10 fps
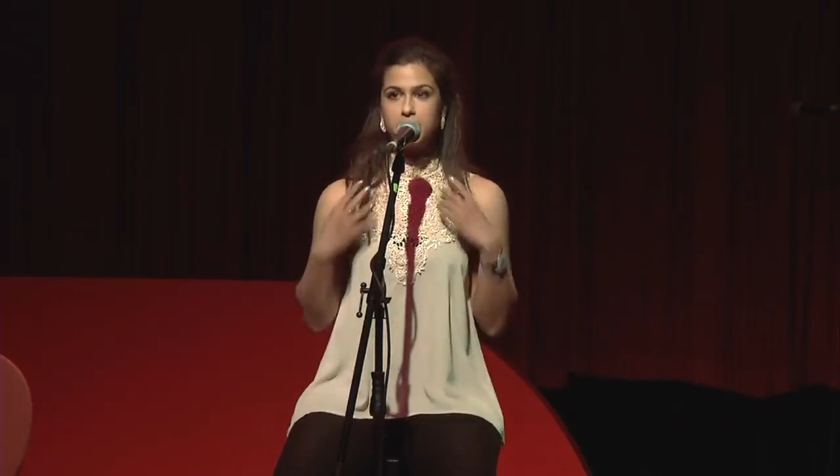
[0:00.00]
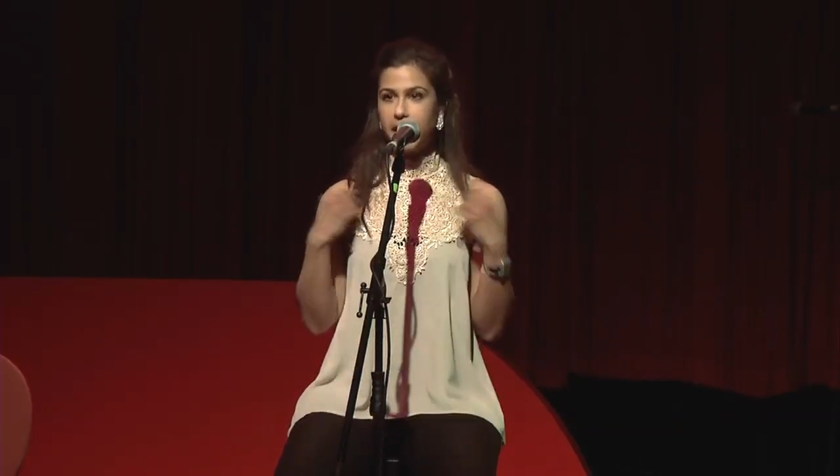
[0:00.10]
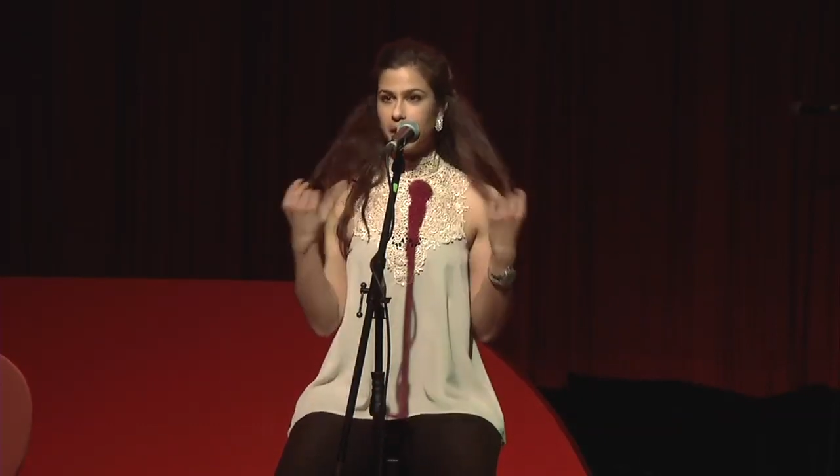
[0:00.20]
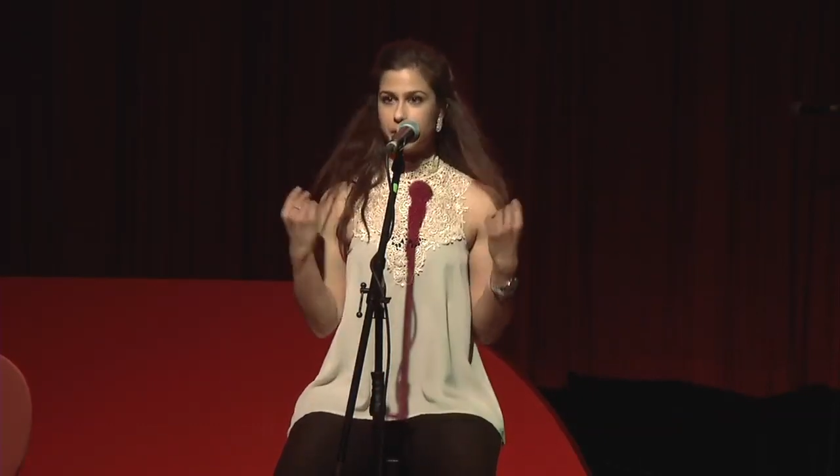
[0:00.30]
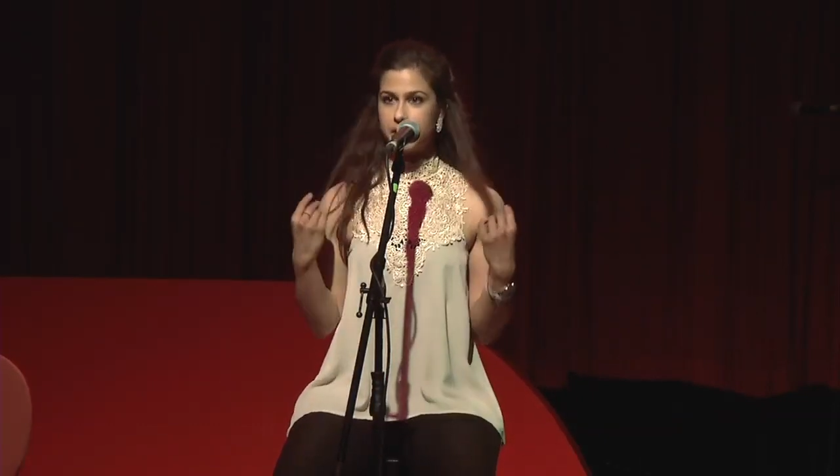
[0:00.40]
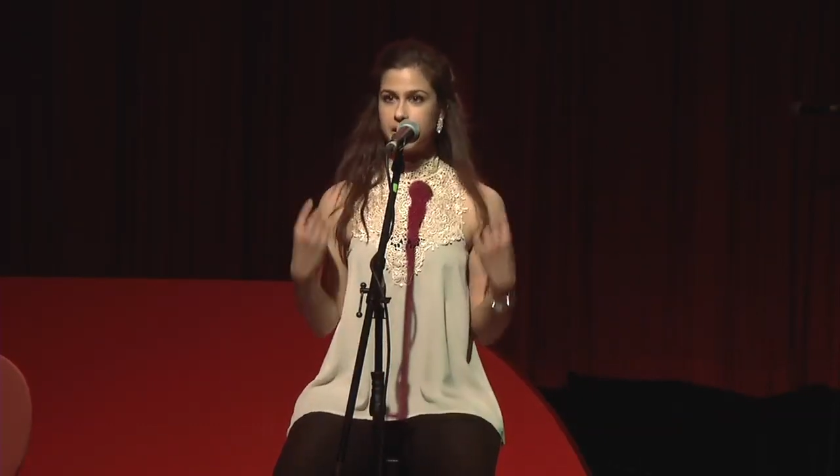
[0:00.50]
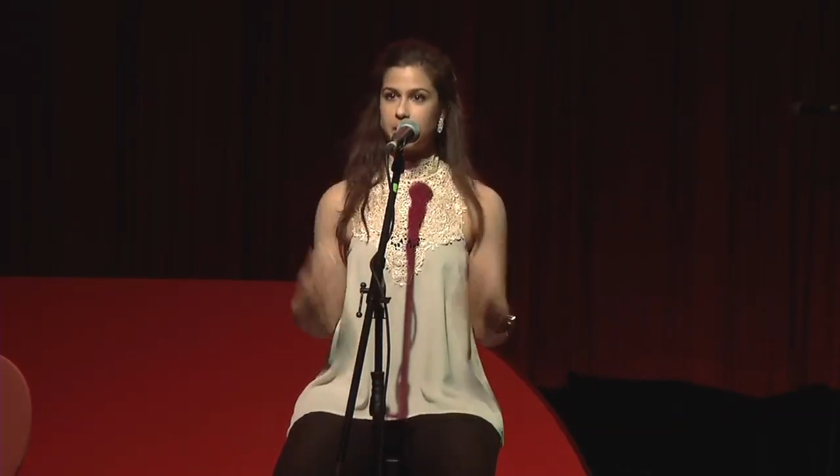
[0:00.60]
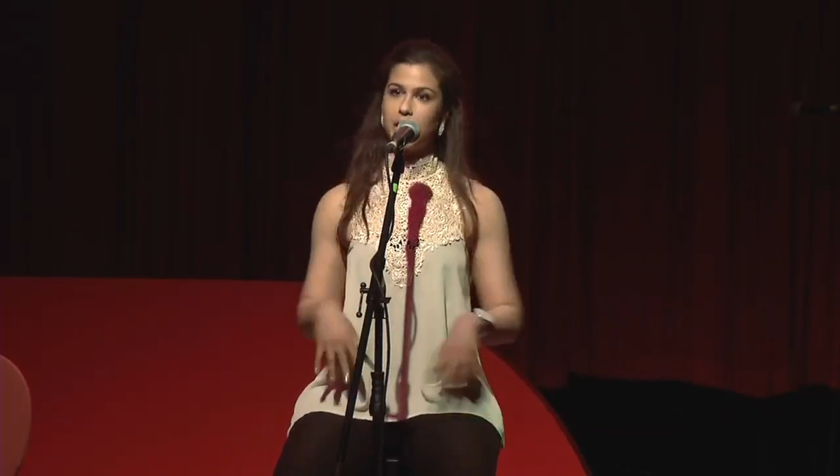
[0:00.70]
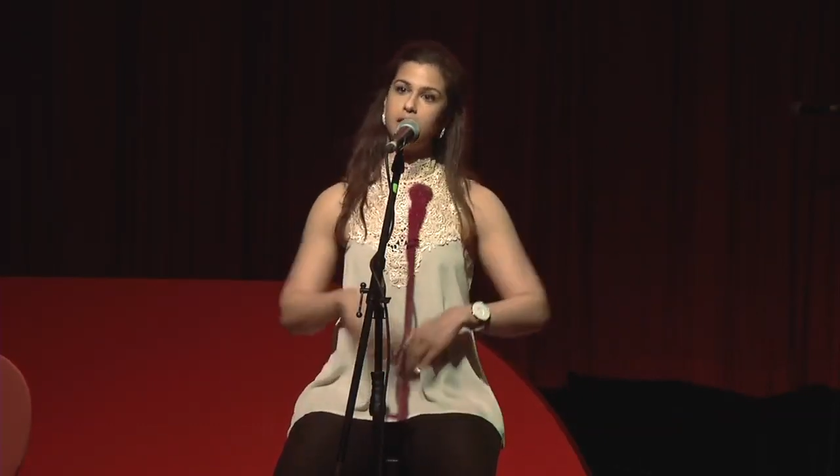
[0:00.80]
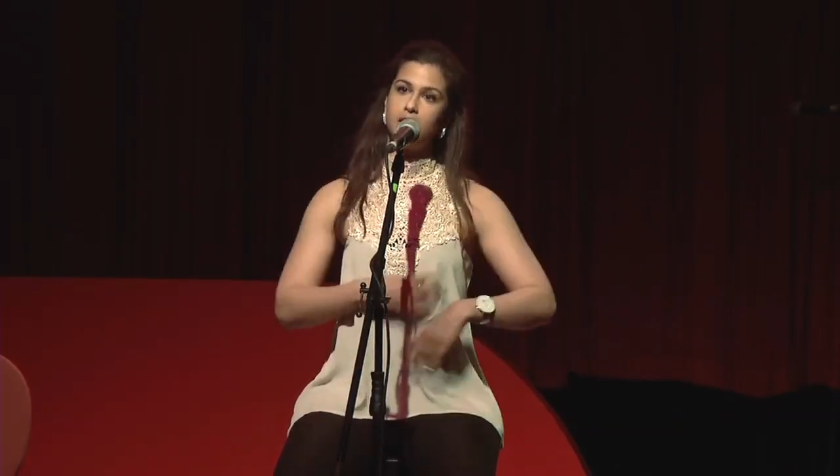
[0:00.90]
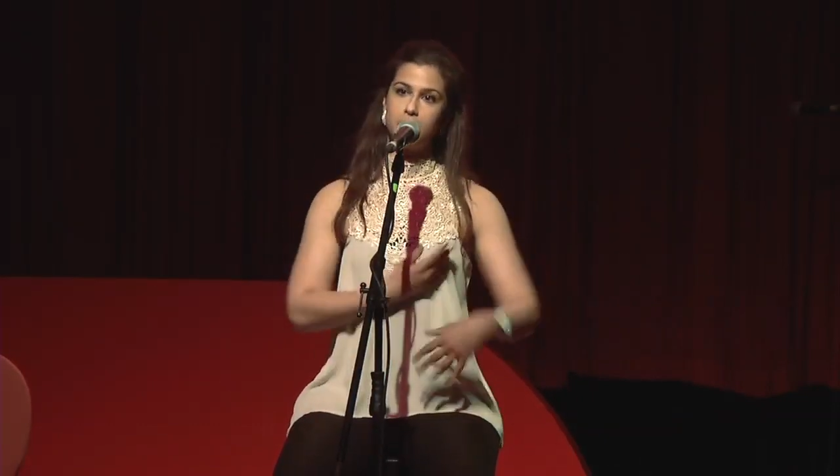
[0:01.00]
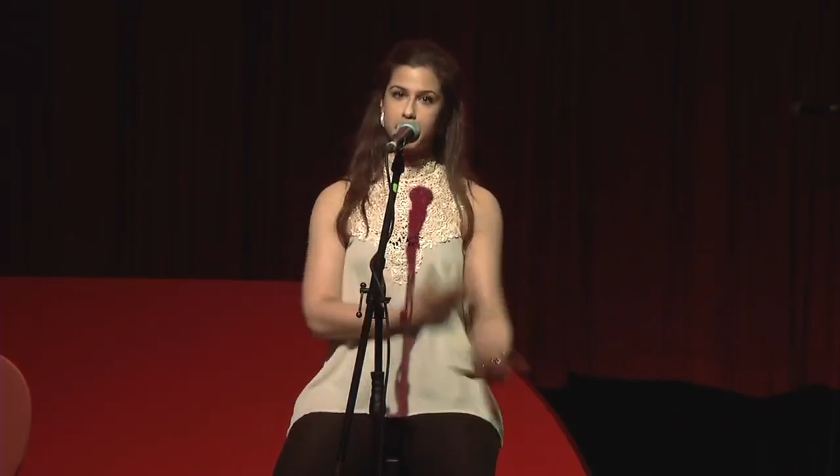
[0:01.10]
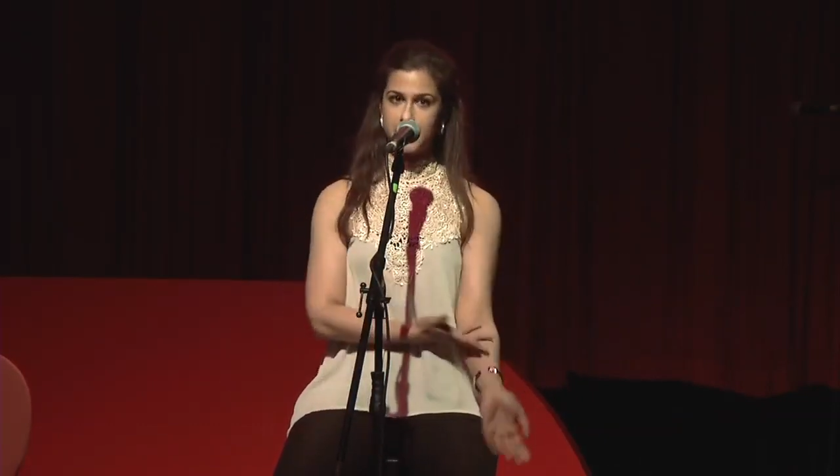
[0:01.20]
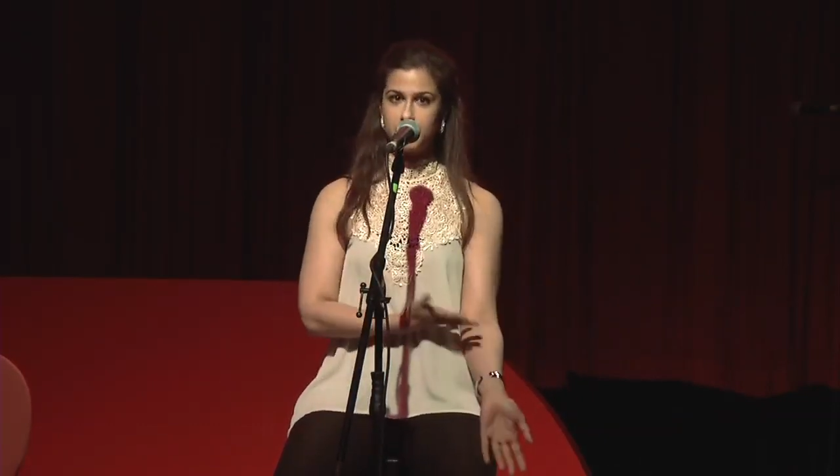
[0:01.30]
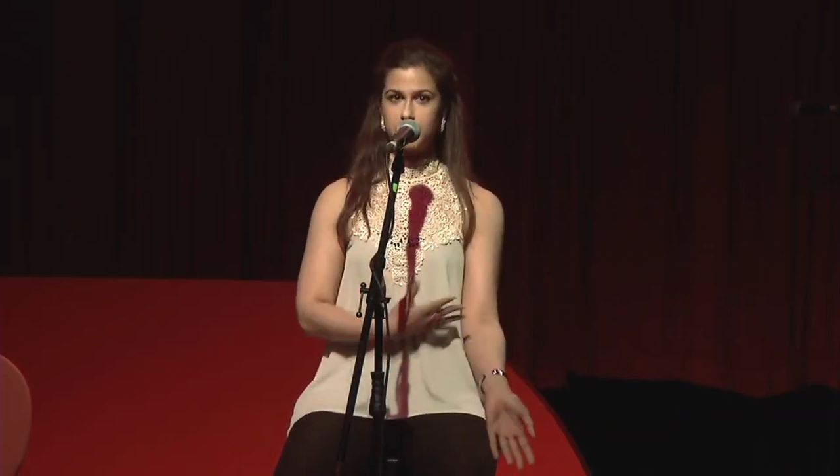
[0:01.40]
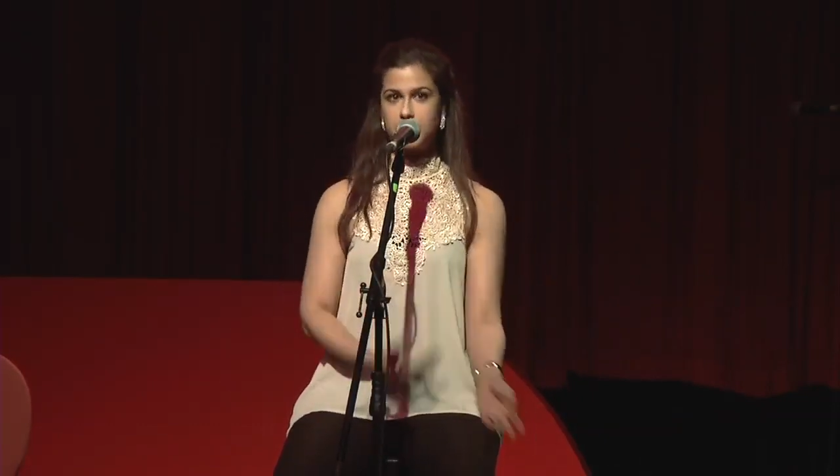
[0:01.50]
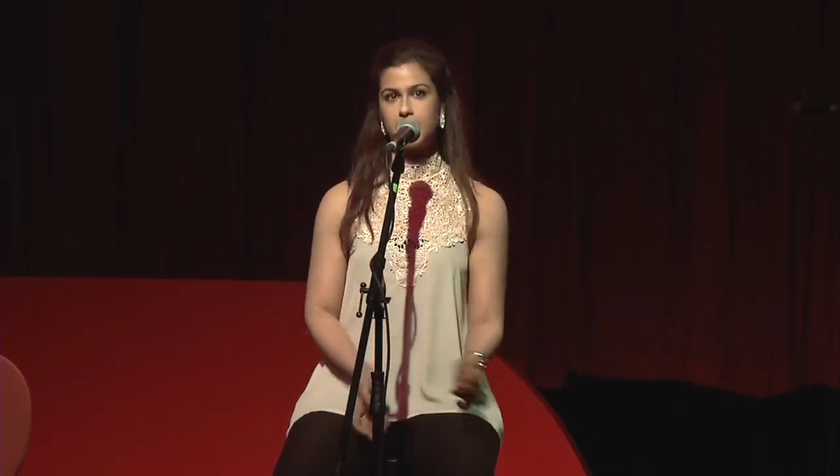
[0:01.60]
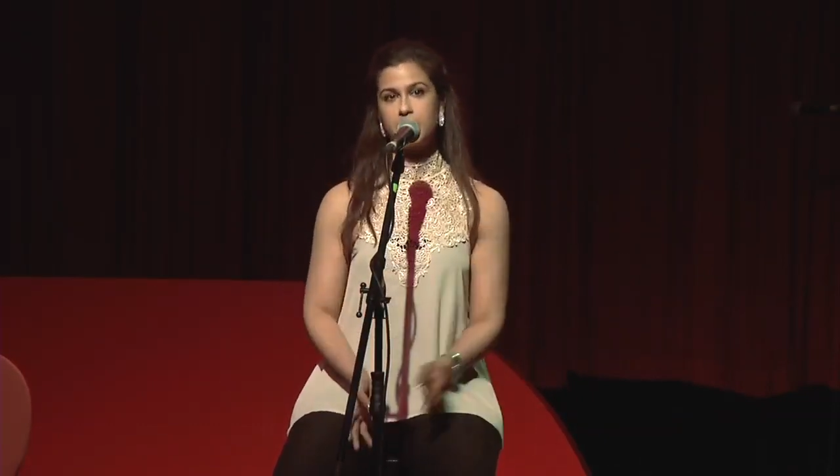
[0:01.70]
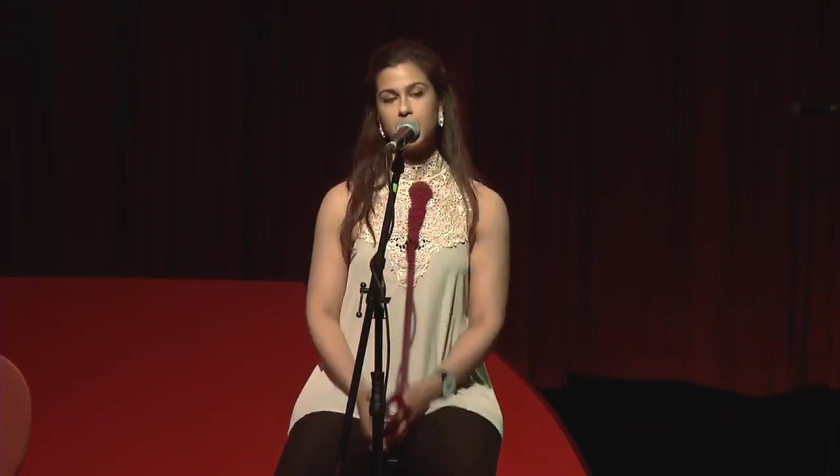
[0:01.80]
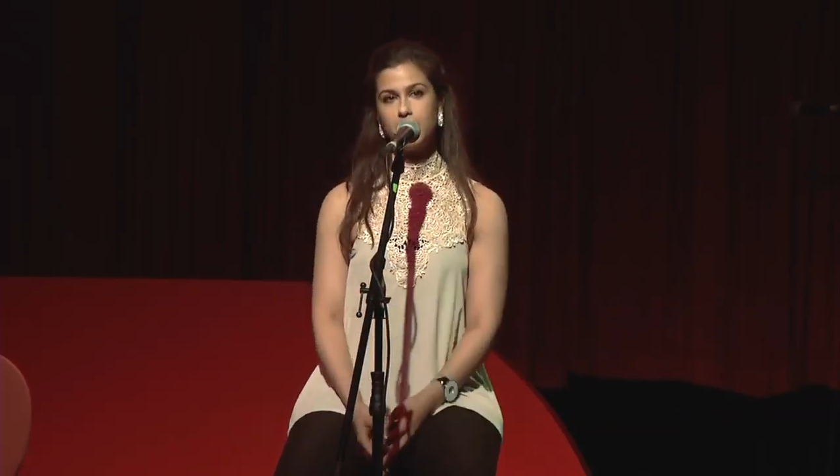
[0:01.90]
My hair was the same color. My skin was the
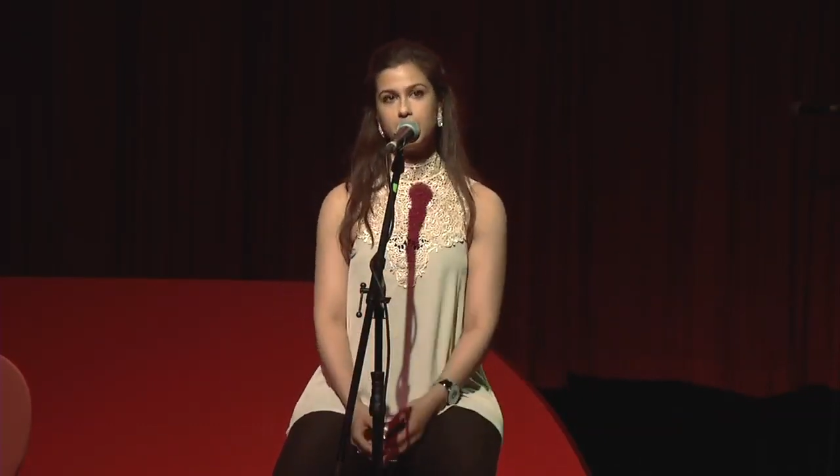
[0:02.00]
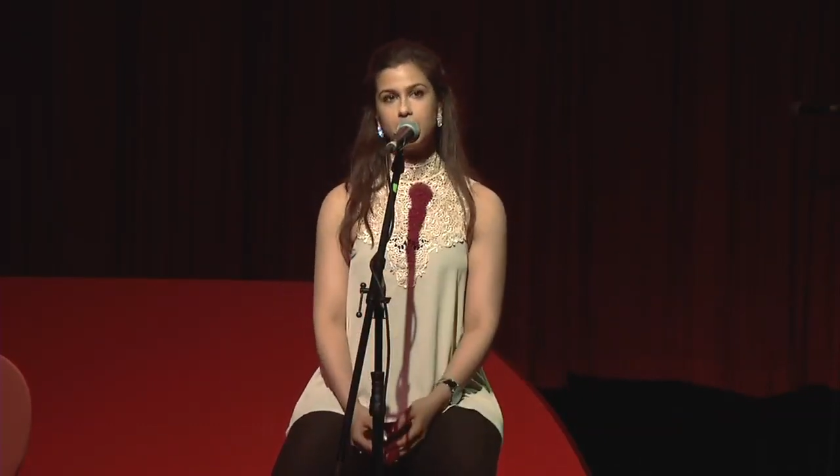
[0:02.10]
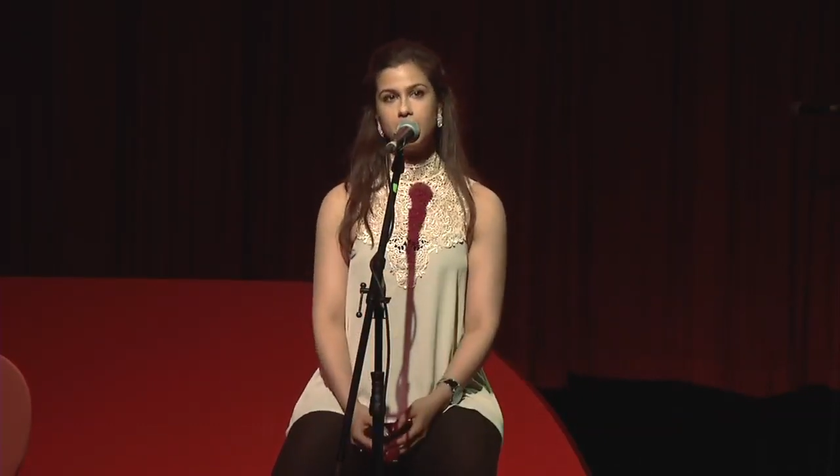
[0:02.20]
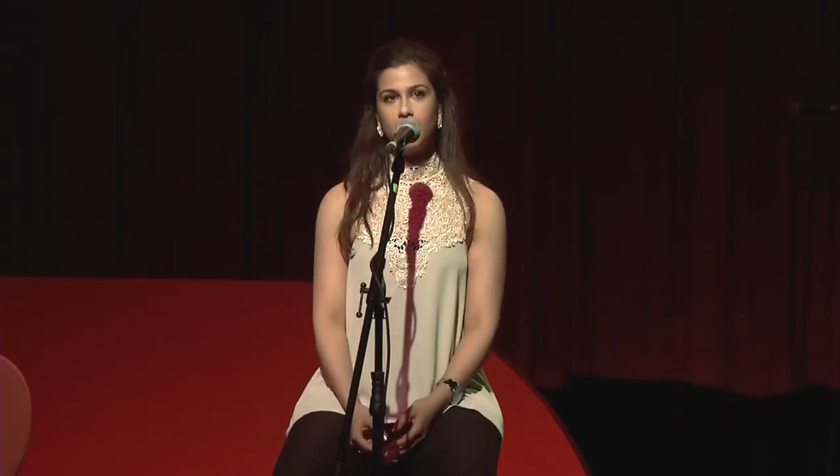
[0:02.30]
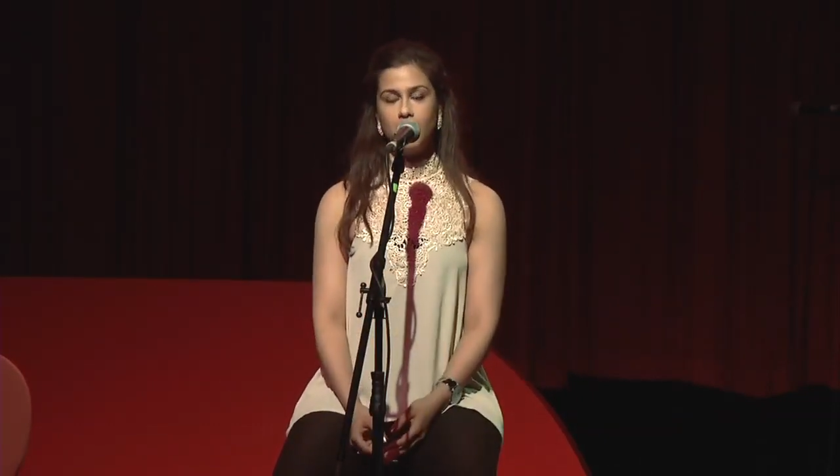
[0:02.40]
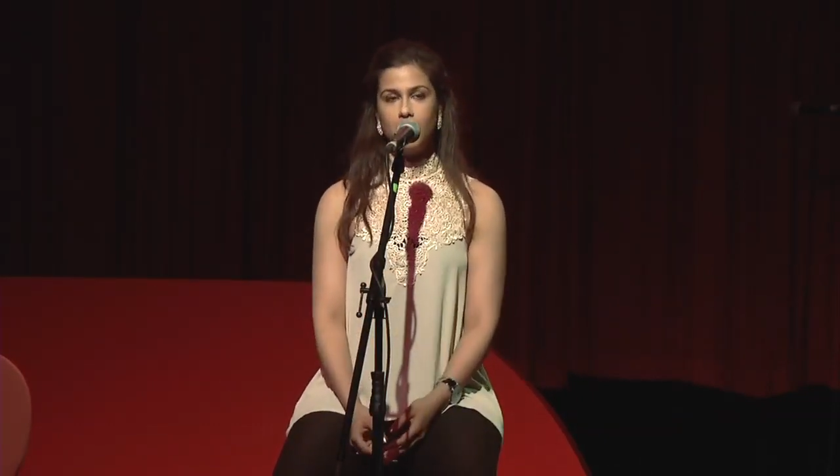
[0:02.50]
same color.